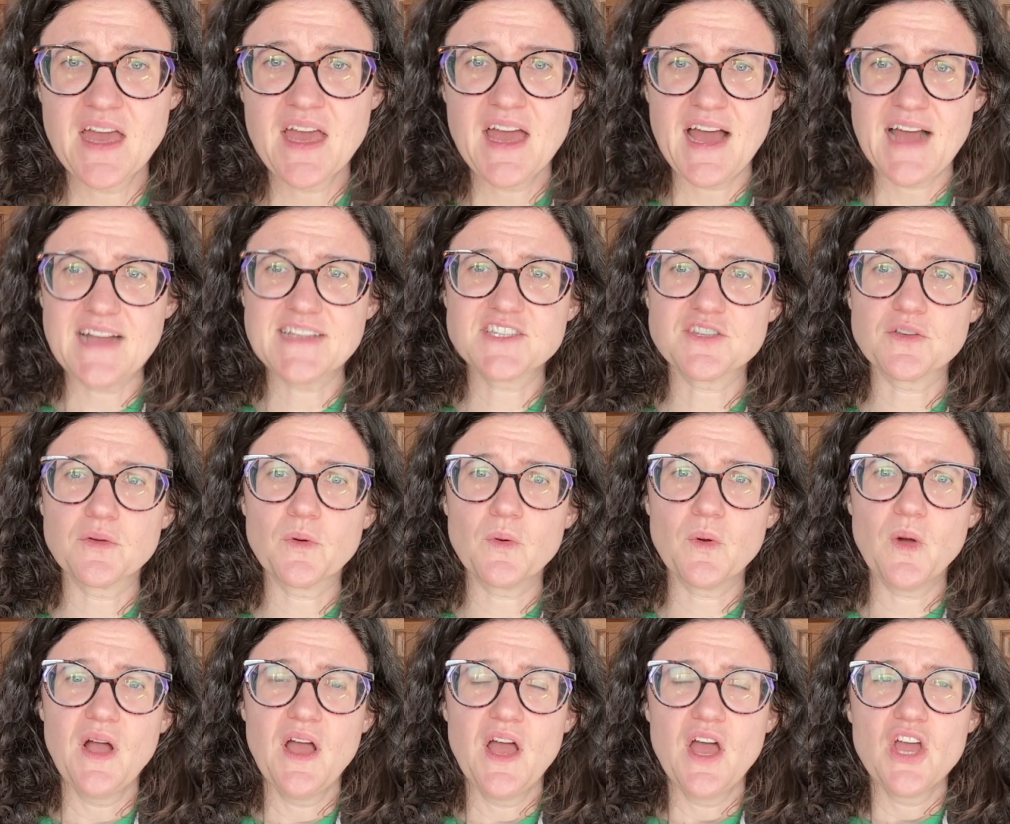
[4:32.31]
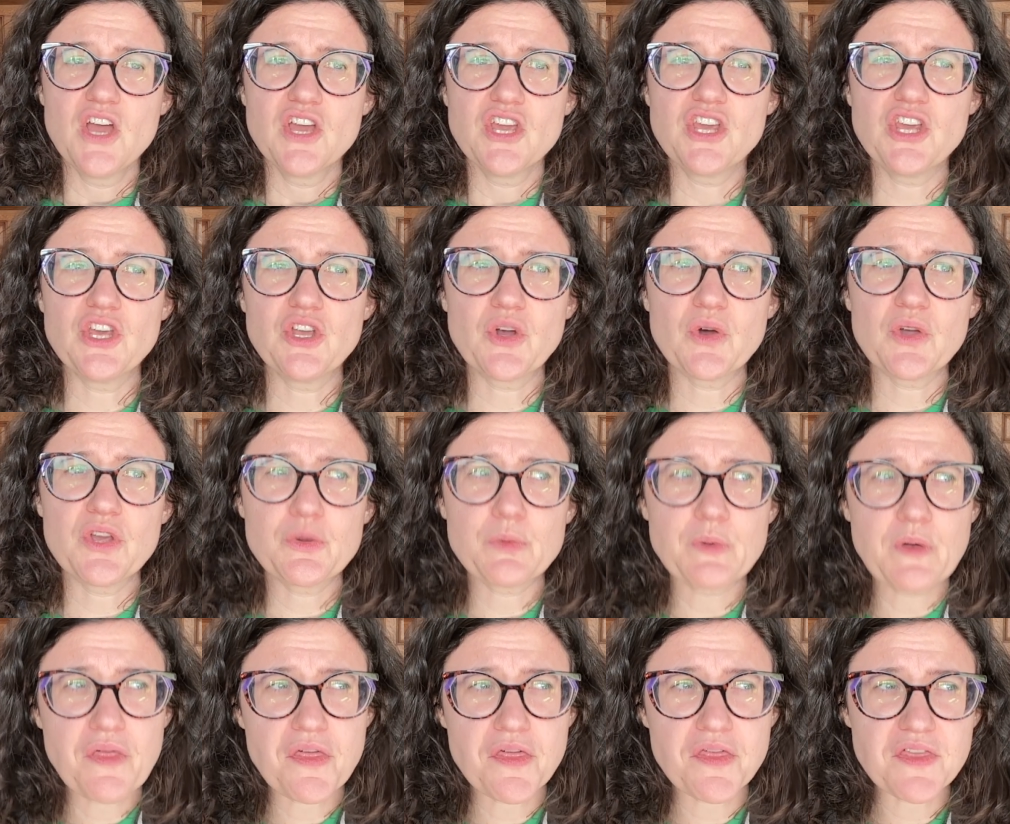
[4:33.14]
And so, you
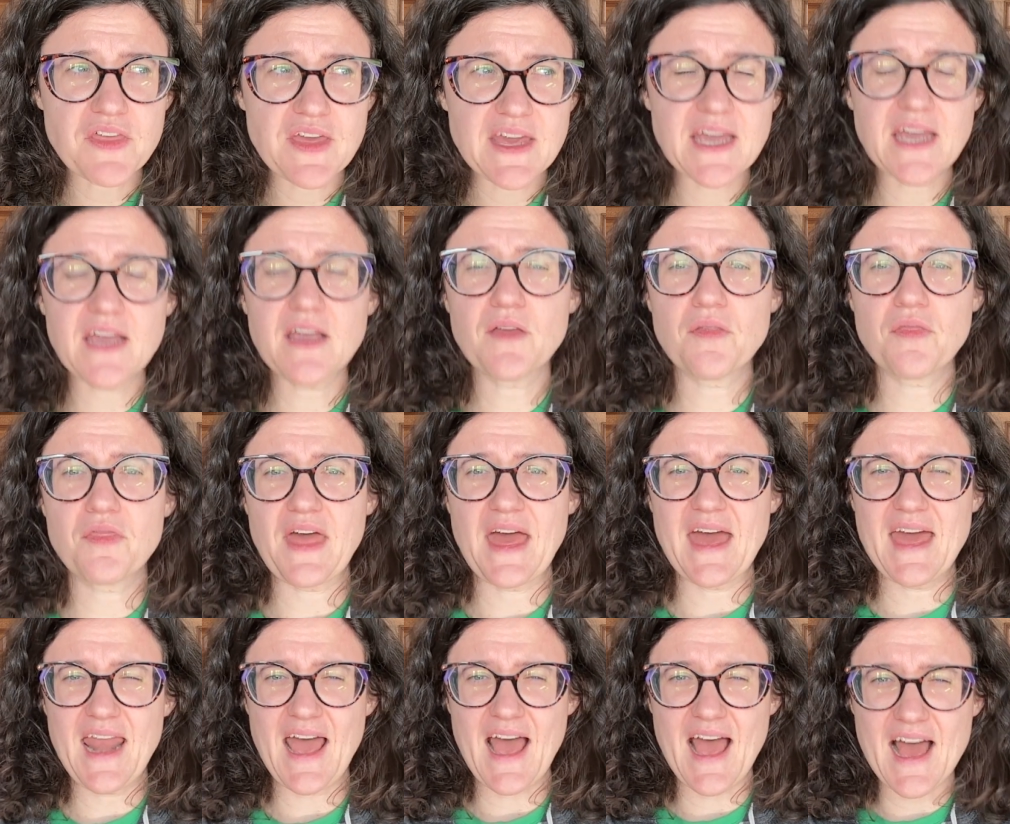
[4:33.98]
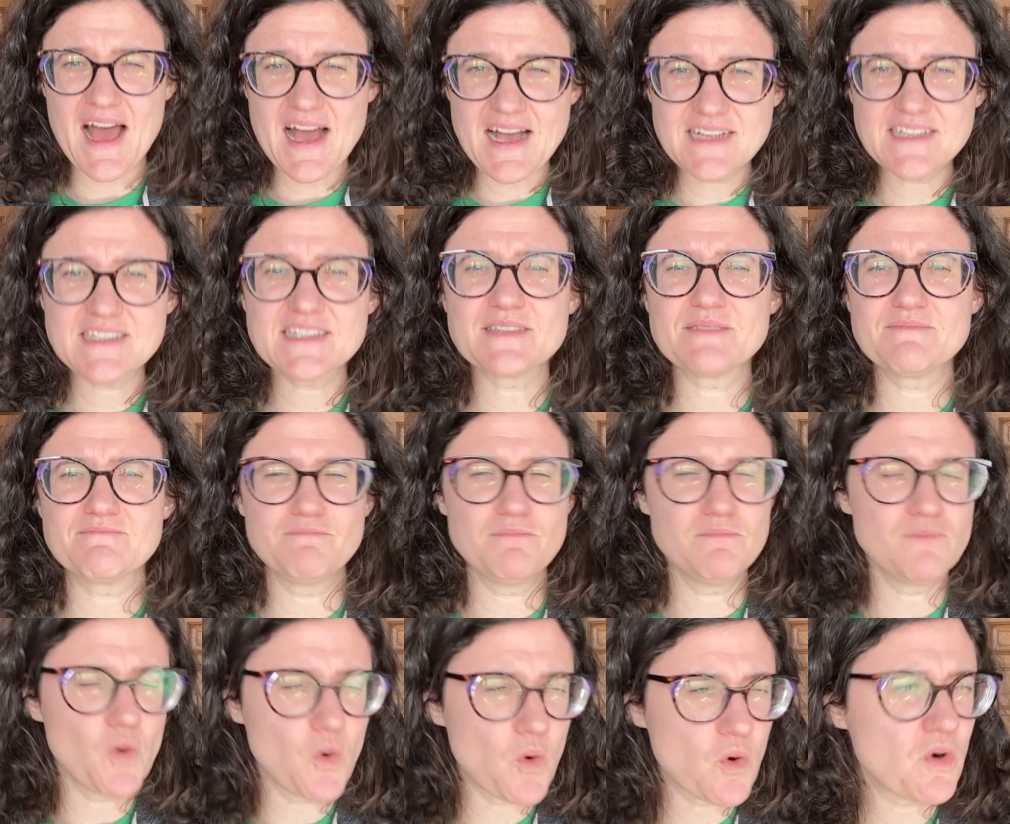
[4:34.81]
would think that as
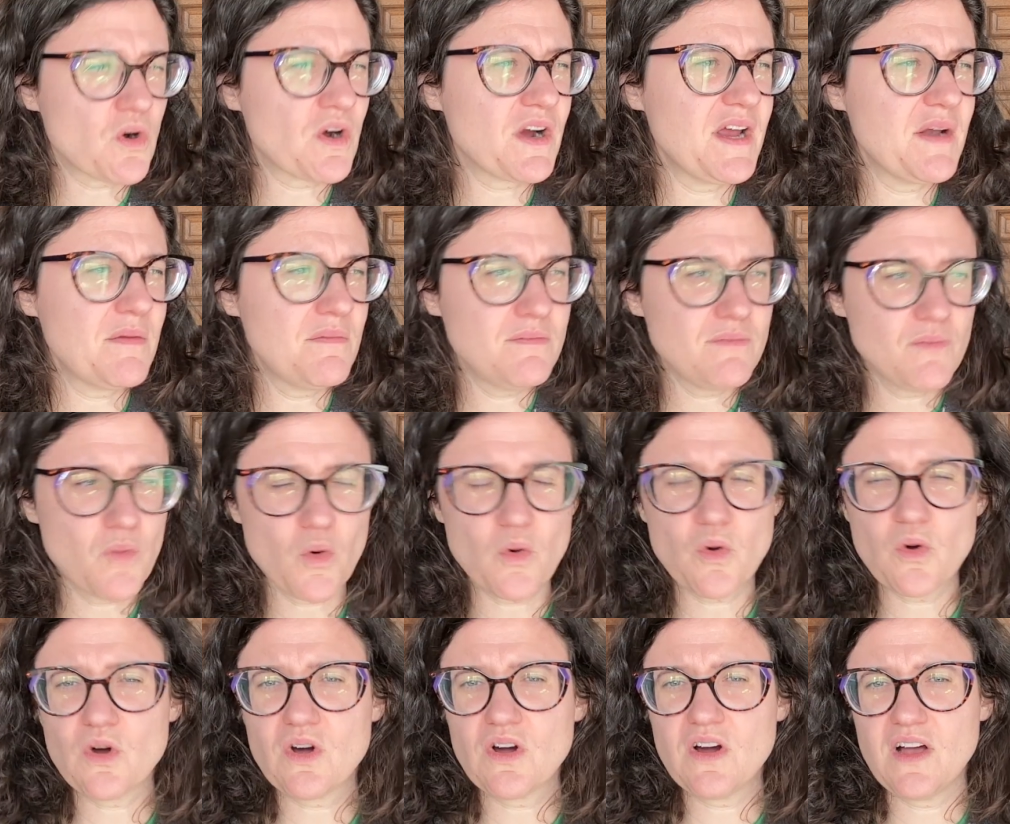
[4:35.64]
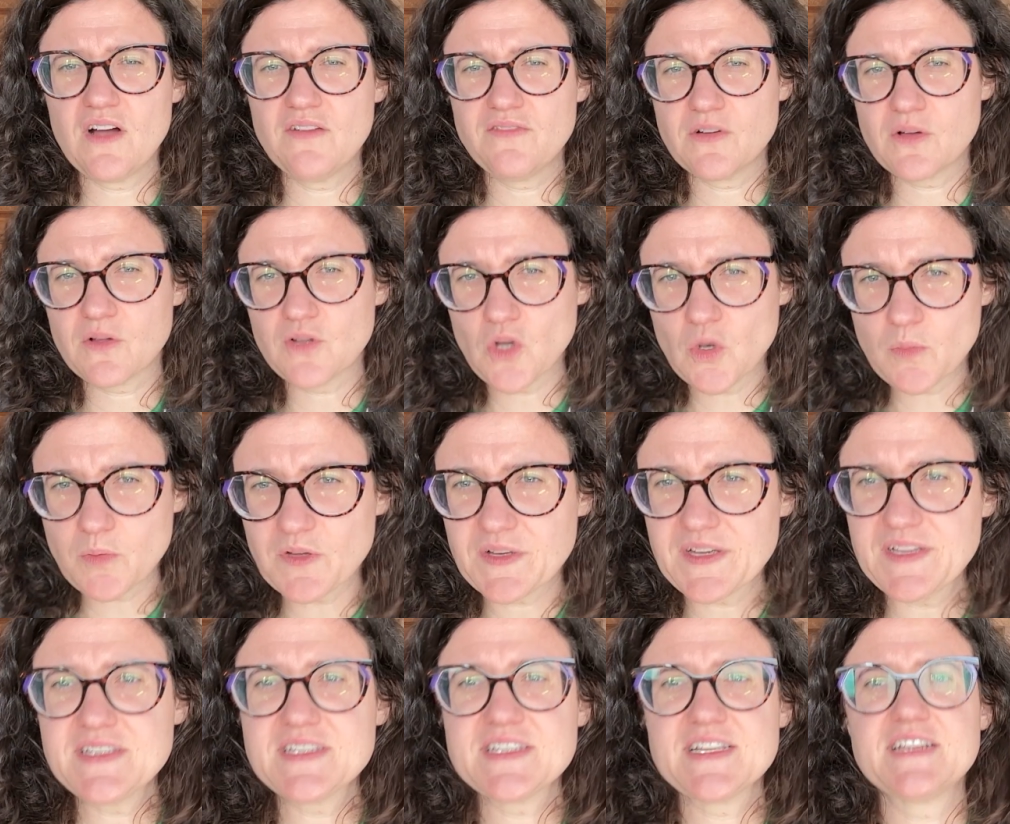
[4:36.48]
more and more of a global
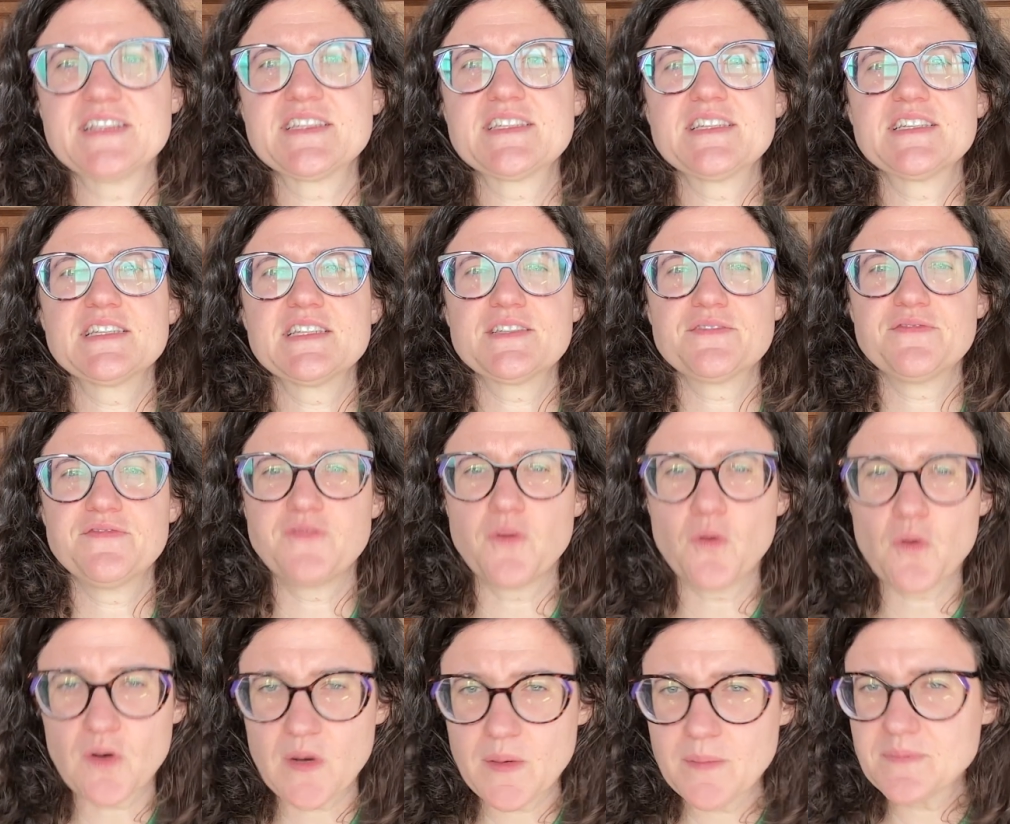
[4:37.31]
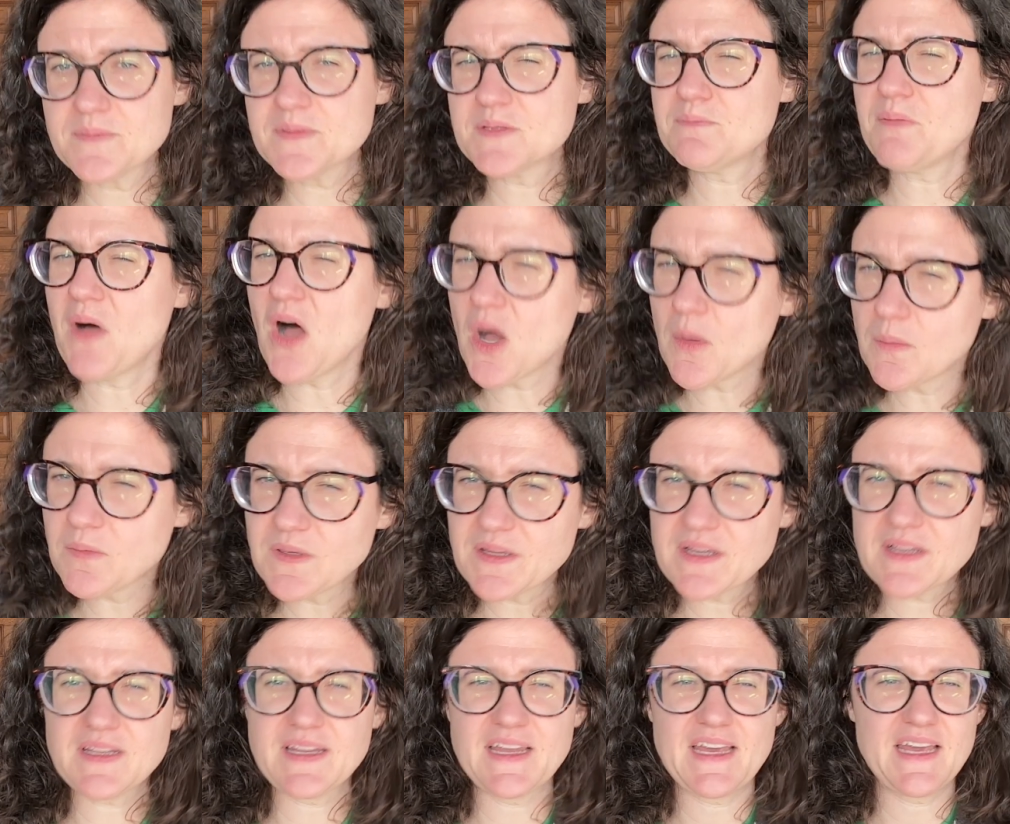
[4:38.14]
consensus forms
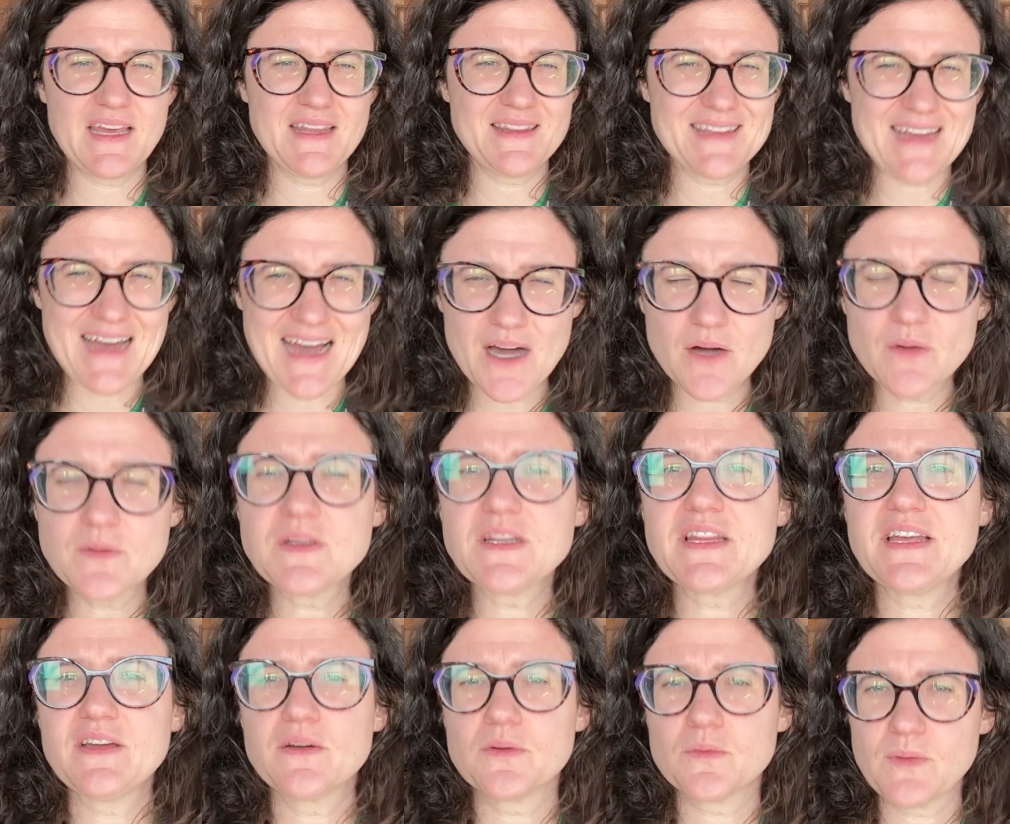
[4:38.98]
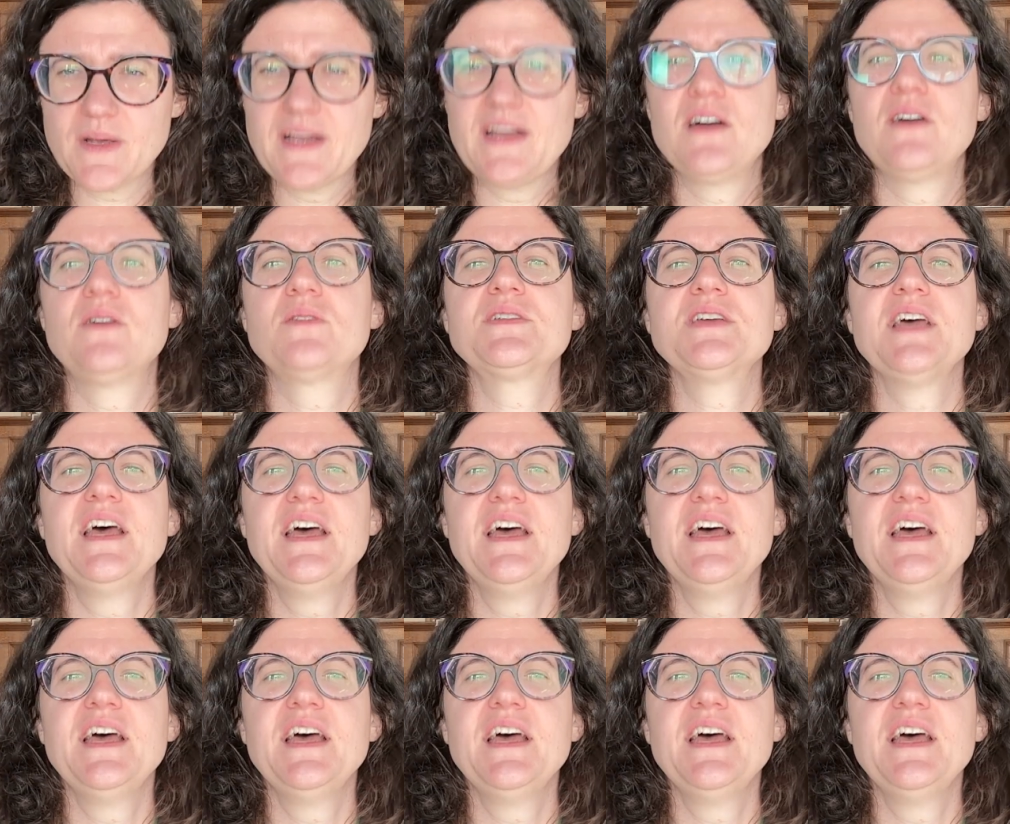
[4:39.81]
publicly, loudly around